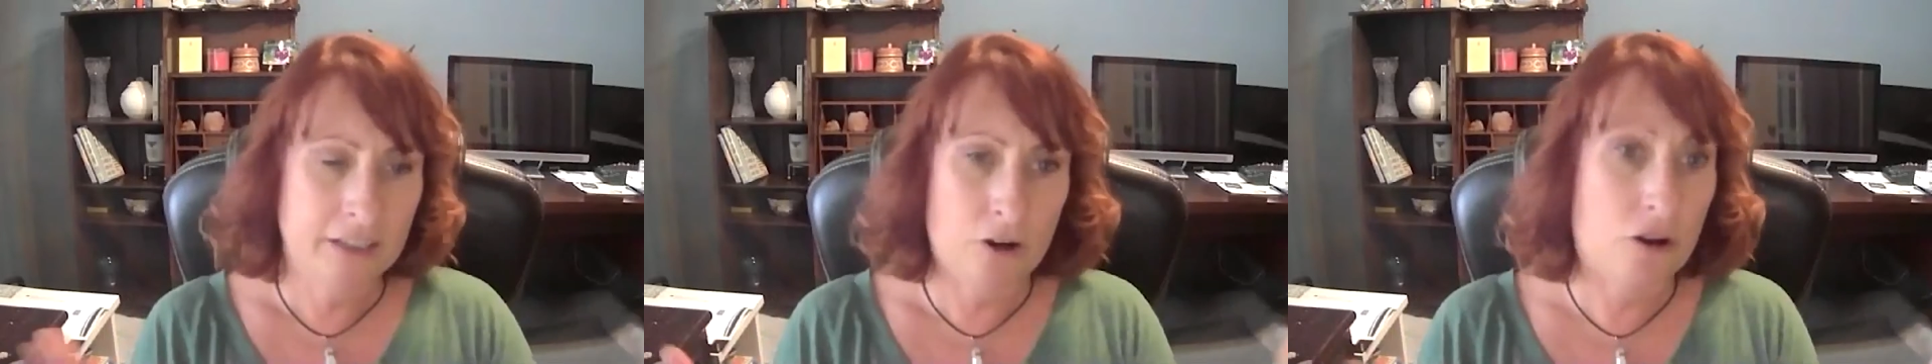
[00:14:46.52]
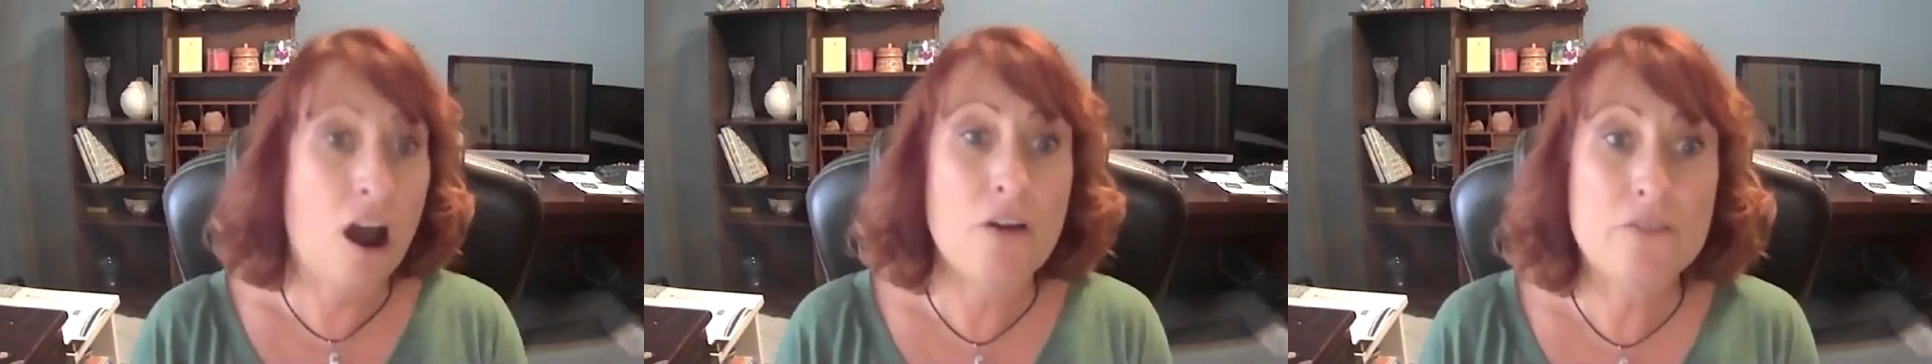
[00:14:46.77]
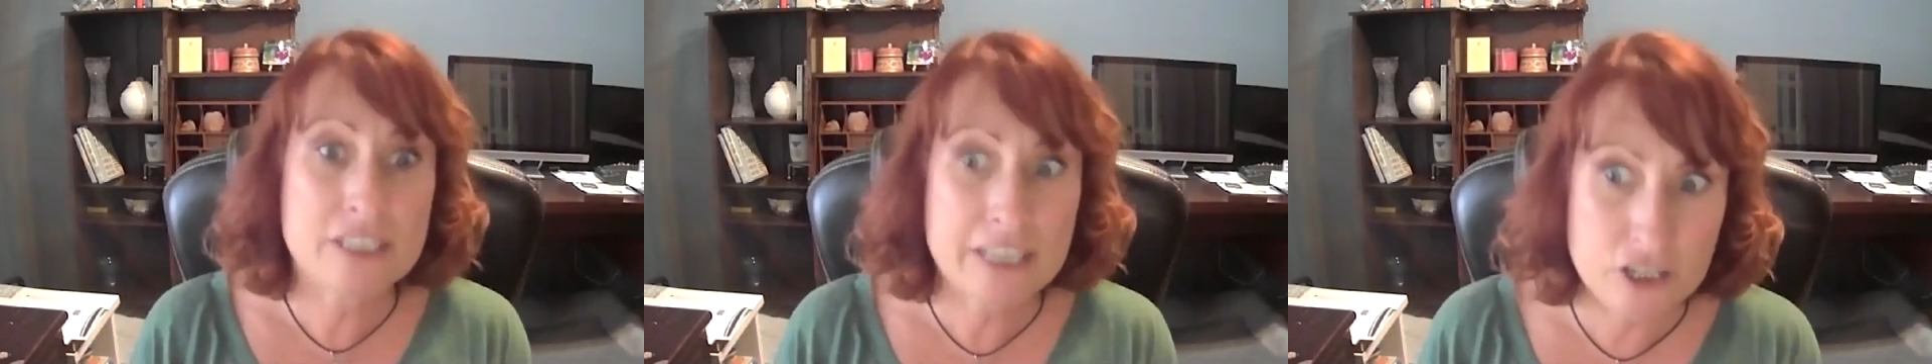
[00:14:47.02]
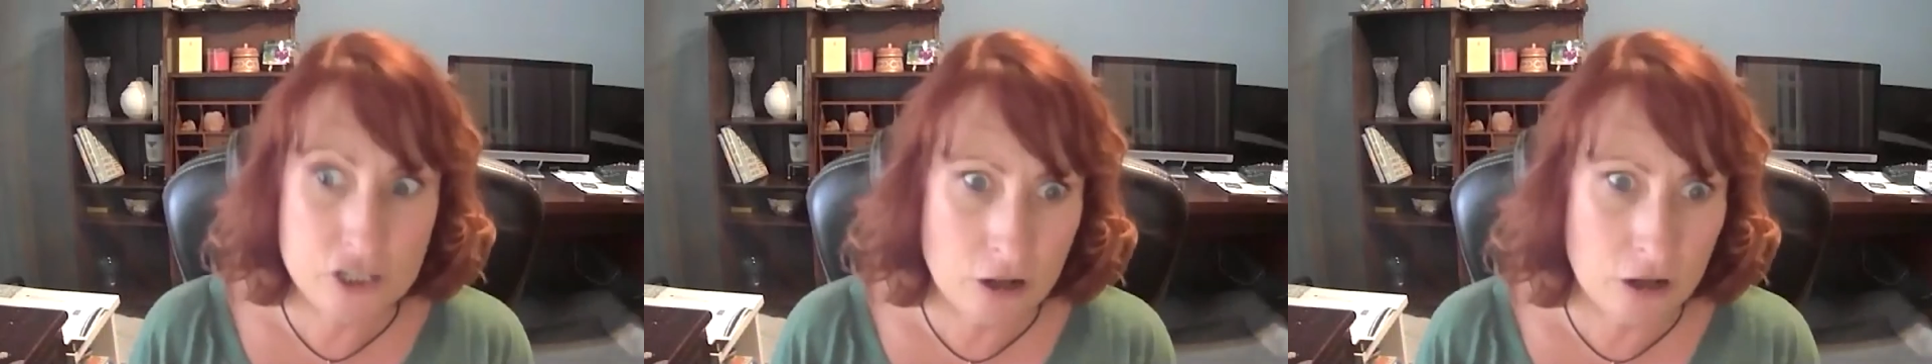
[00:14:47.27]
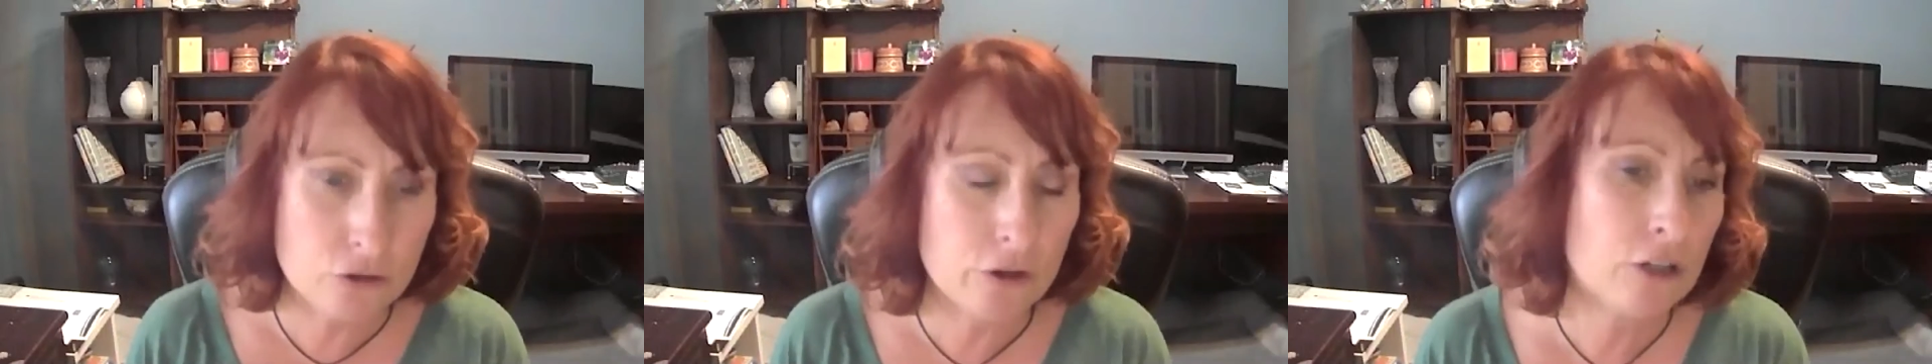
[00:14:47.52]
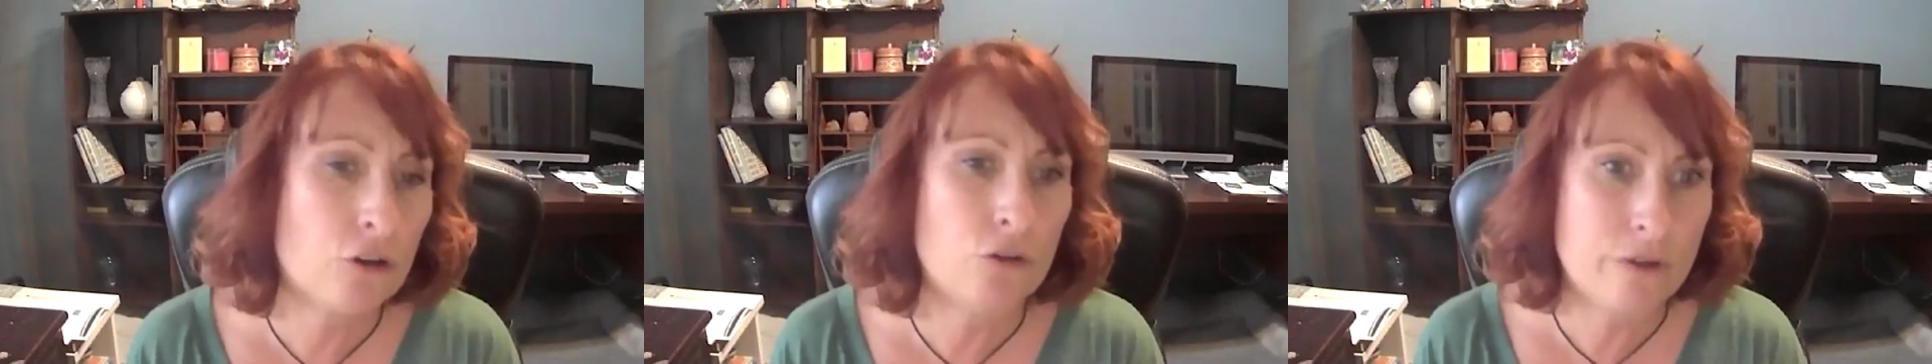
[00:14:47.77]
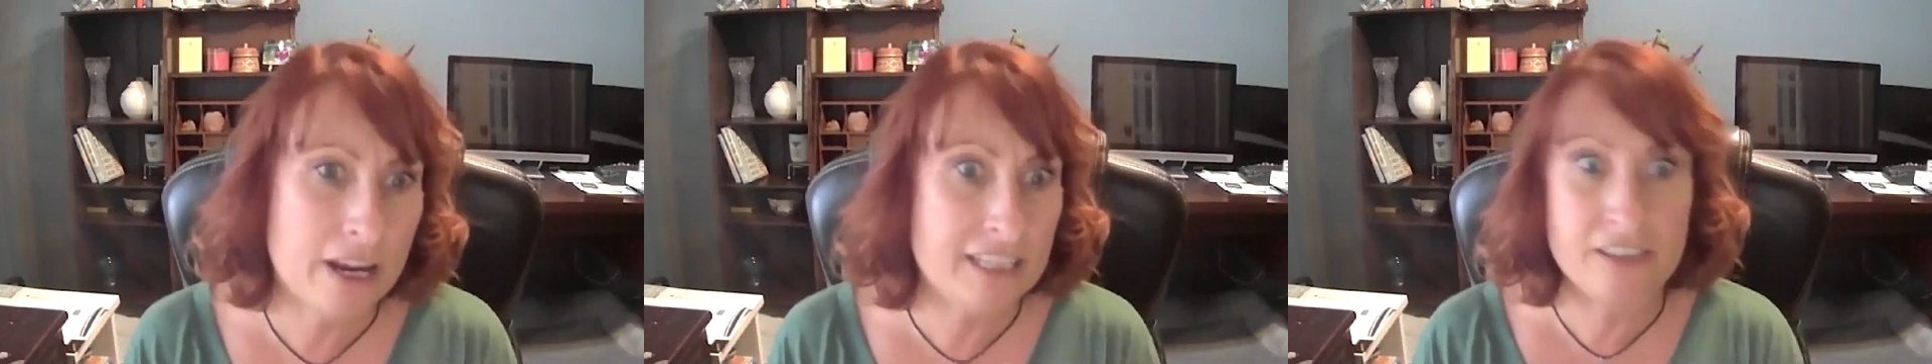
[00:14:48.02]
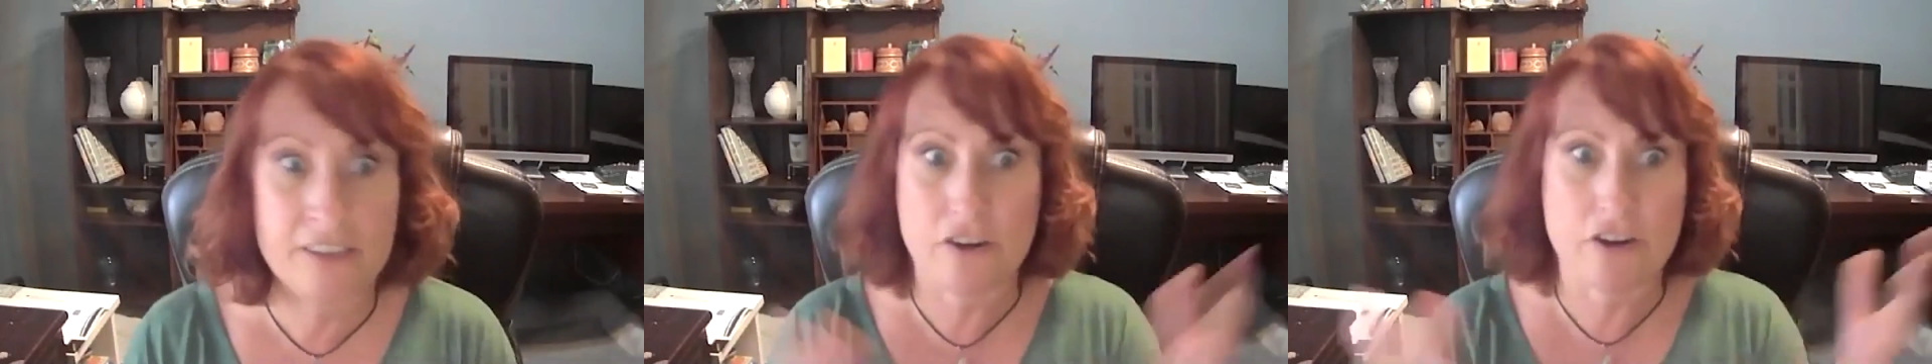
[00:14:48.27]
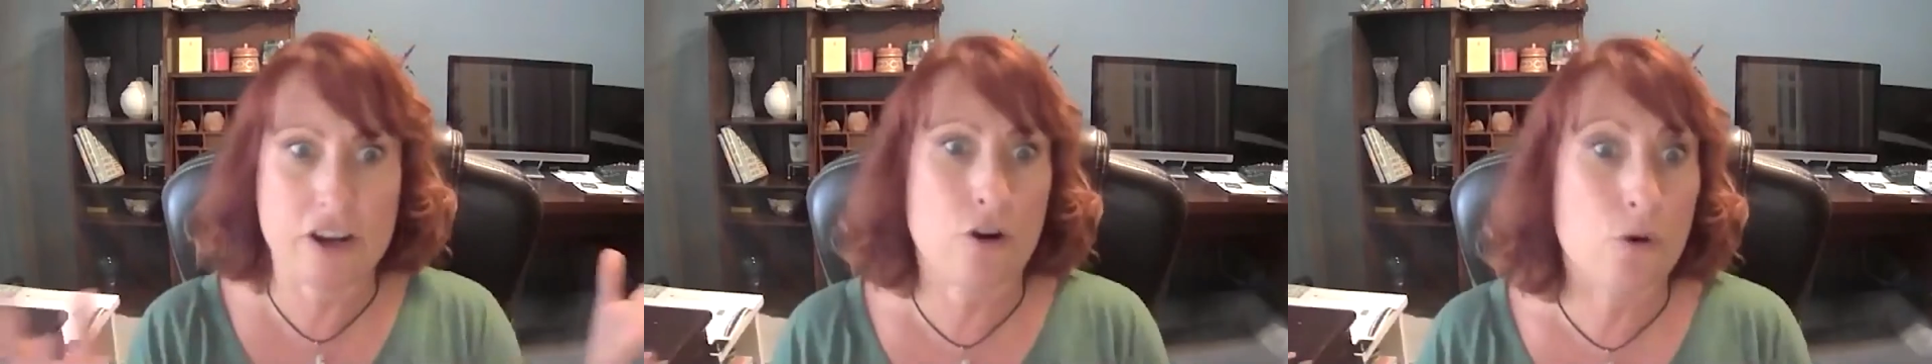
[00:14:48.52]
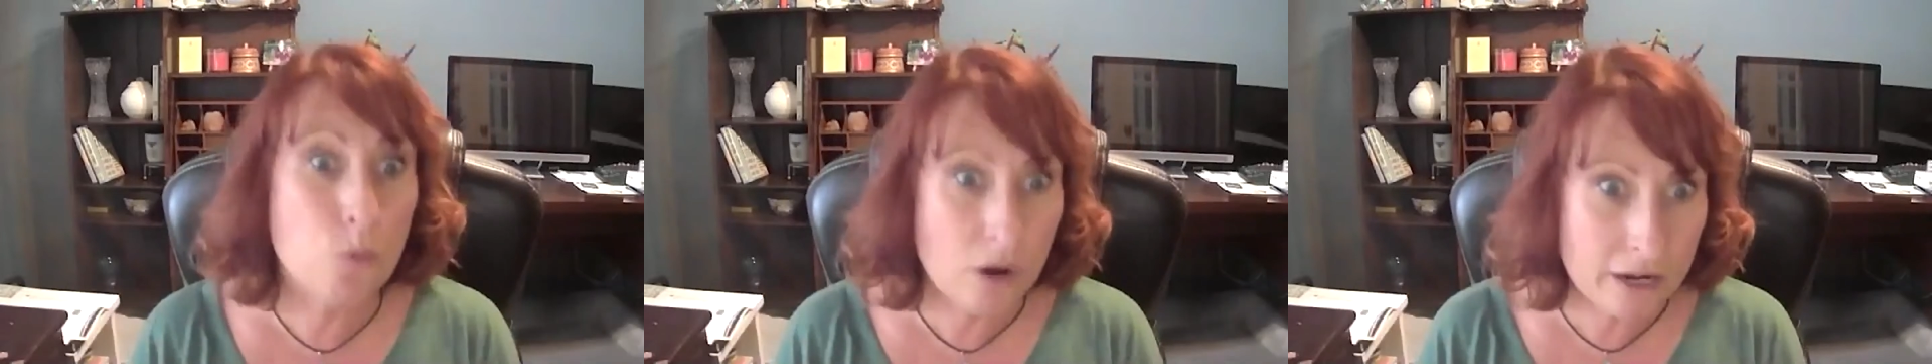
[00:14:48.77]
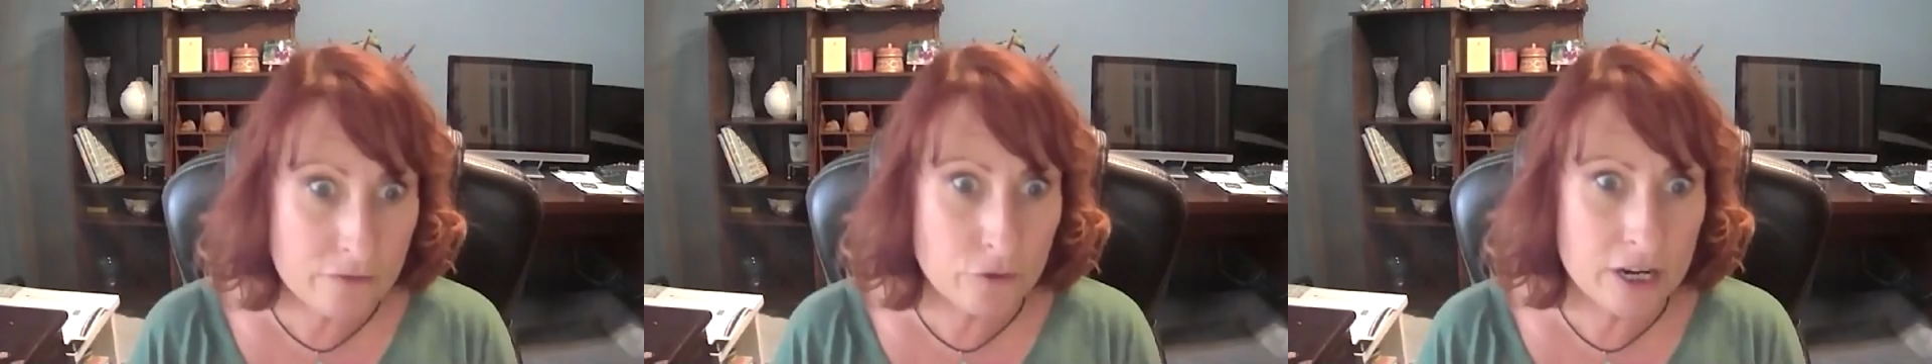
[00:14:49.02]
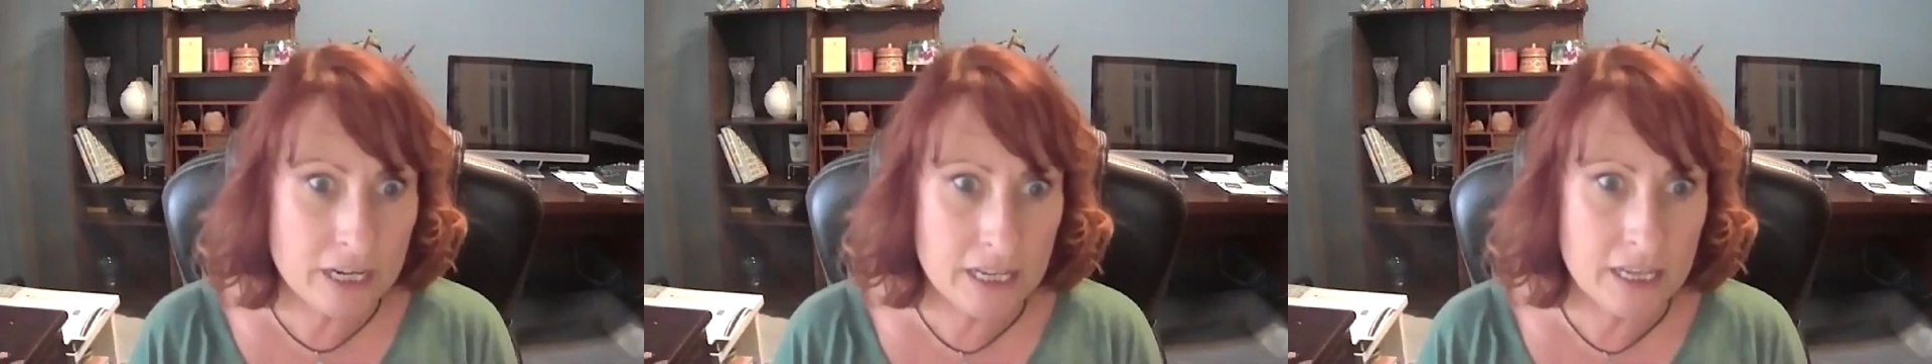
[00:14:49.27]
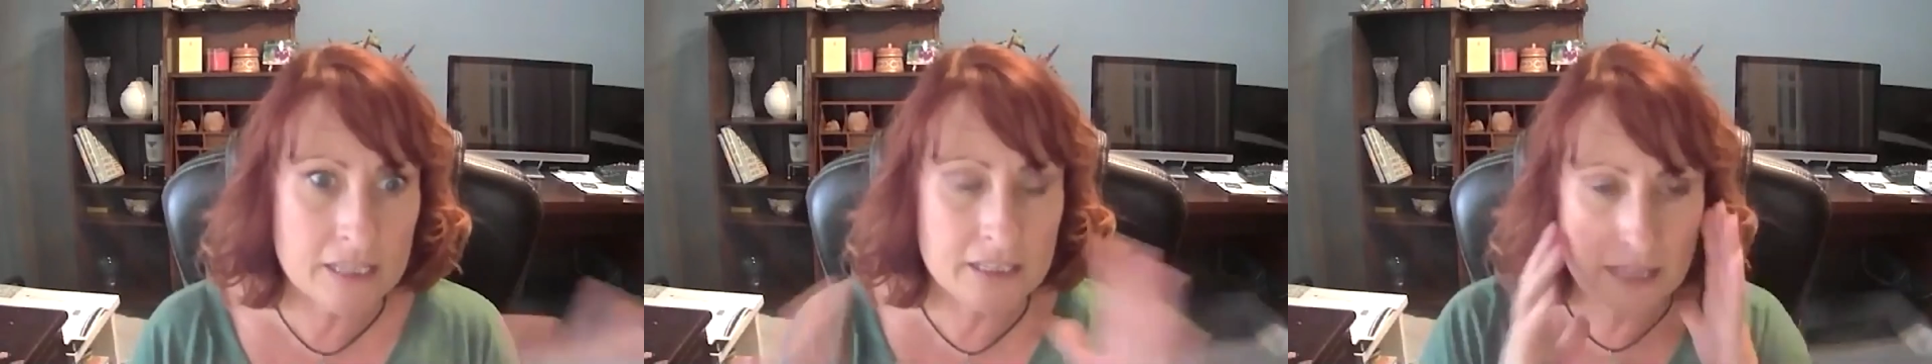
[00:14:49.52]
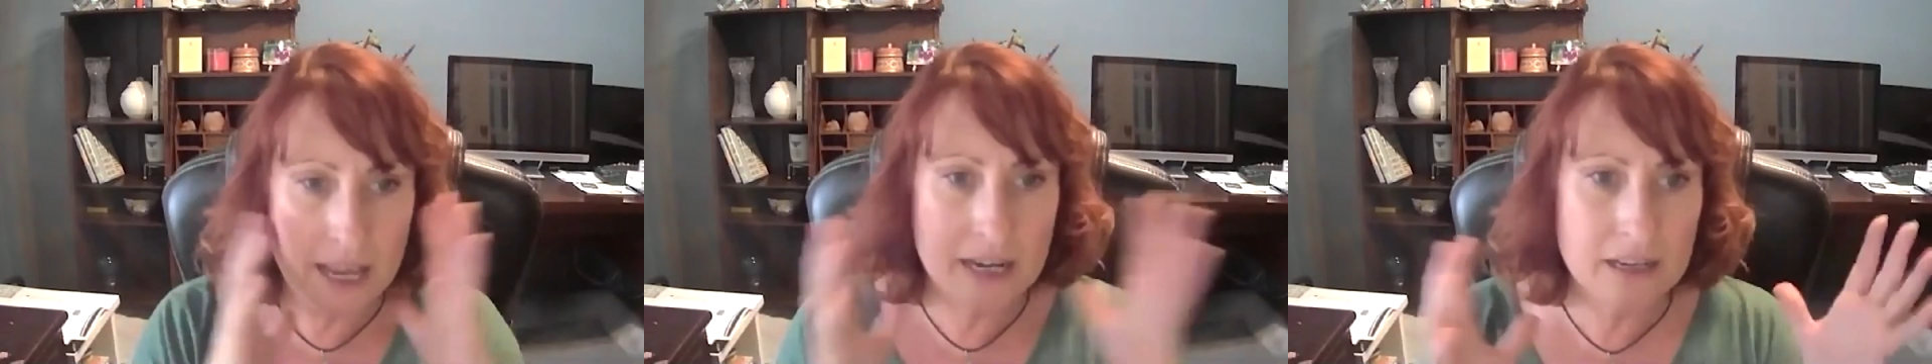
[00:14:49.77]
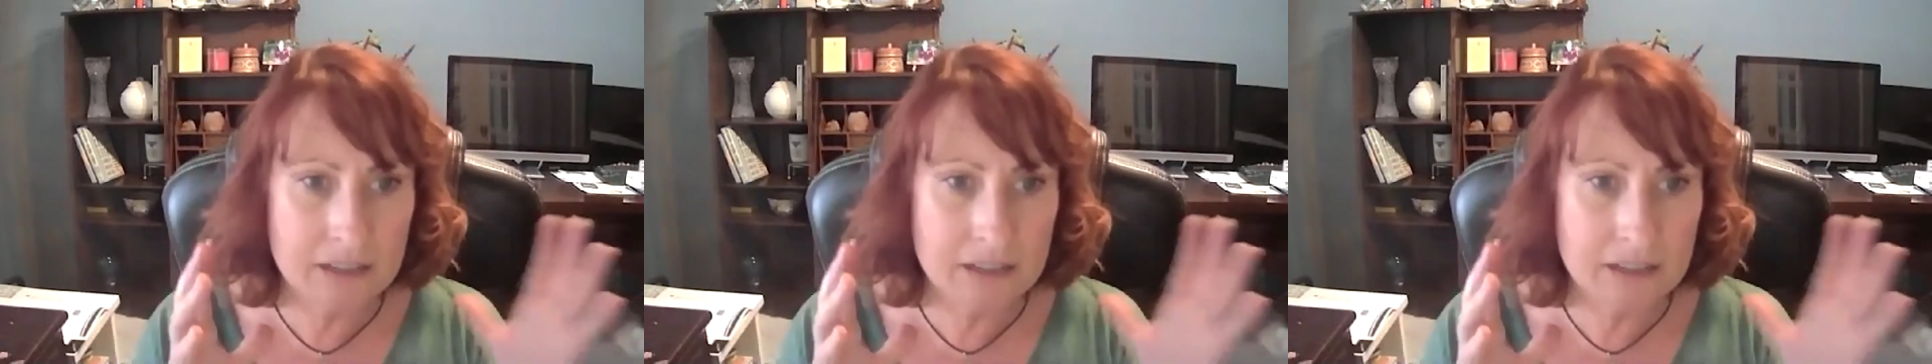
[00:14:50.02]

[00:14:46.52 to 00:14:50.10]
conversation on critical race theory or whatever it is that